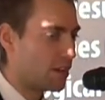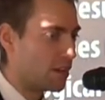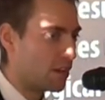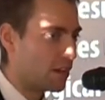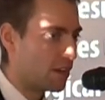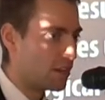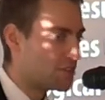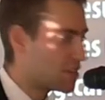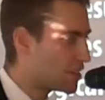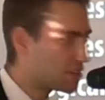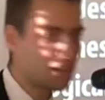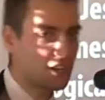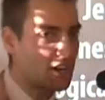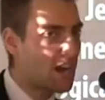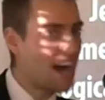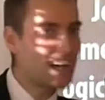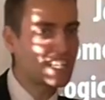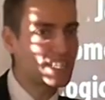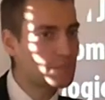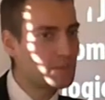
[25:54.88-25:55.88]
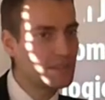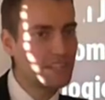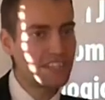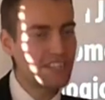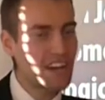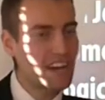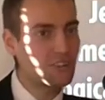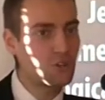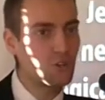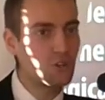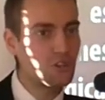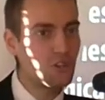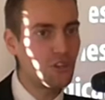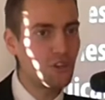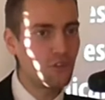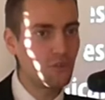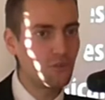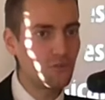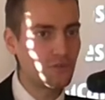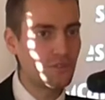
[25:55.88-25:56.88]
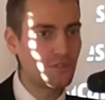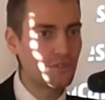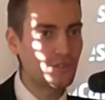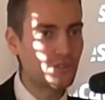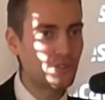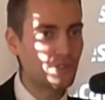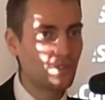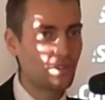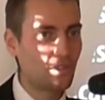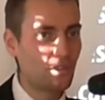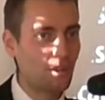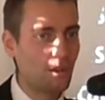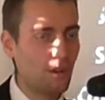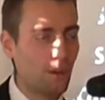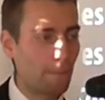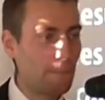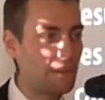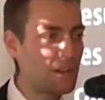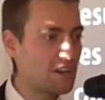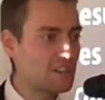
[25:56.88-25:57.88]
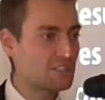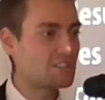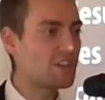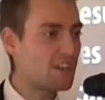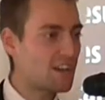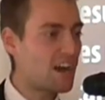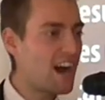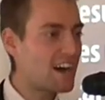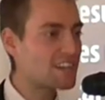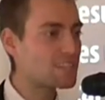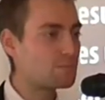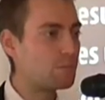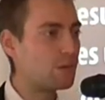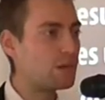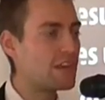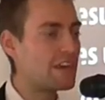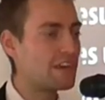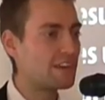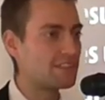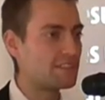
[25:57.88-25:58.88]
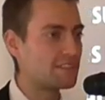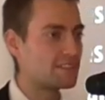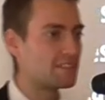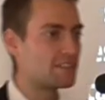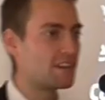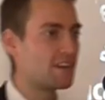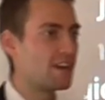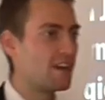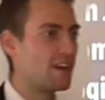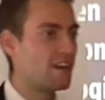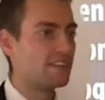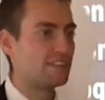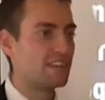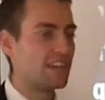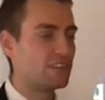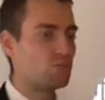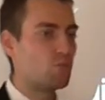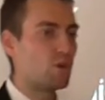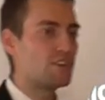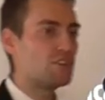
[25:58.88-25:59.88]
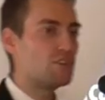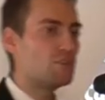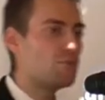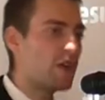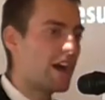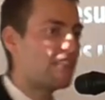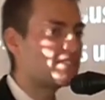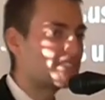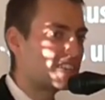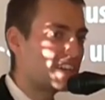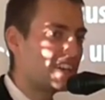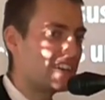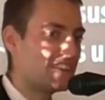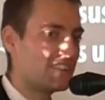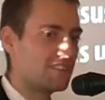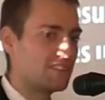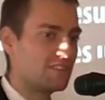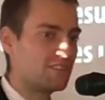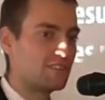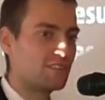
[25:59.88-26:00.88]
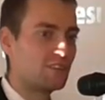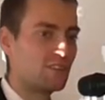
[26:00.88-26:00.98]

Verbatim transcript: then the gospel is not good news. Because the gospel is that when you have sinned,